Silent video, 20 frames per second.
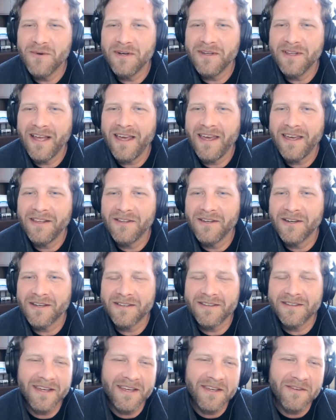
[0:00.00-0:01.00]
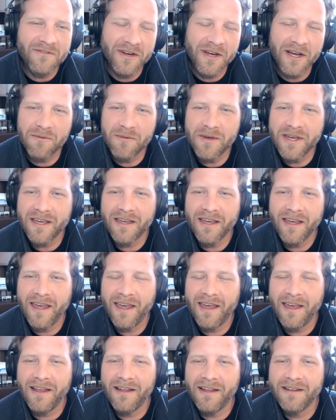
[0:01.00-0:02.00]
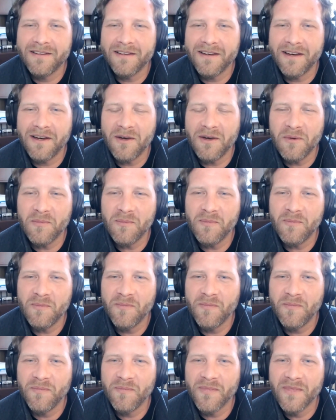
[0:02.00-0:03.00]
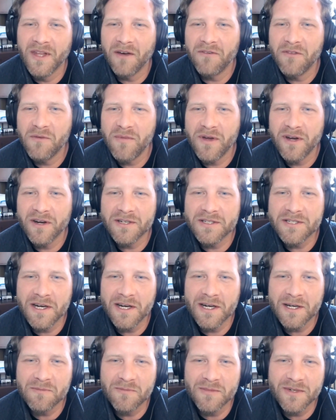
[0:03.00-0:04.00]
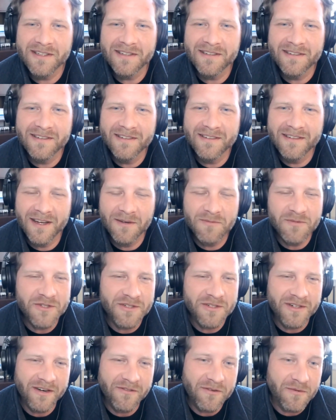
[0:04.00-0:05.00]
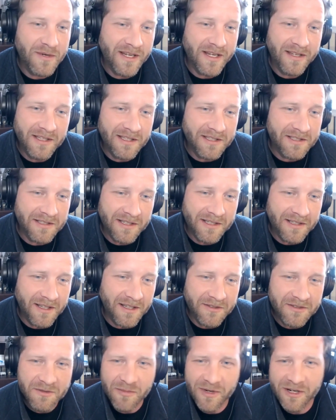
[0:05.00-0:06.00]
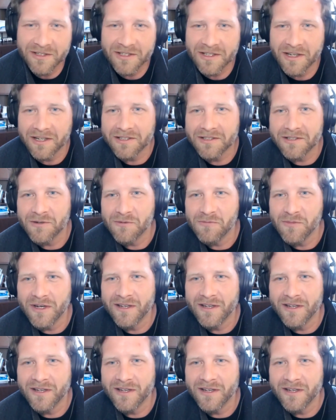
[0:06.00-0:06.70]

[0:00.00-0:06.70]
Well, hey, look, thank you for coming and love the beer talk, but I'm sure everybody listening loves the beer talk too.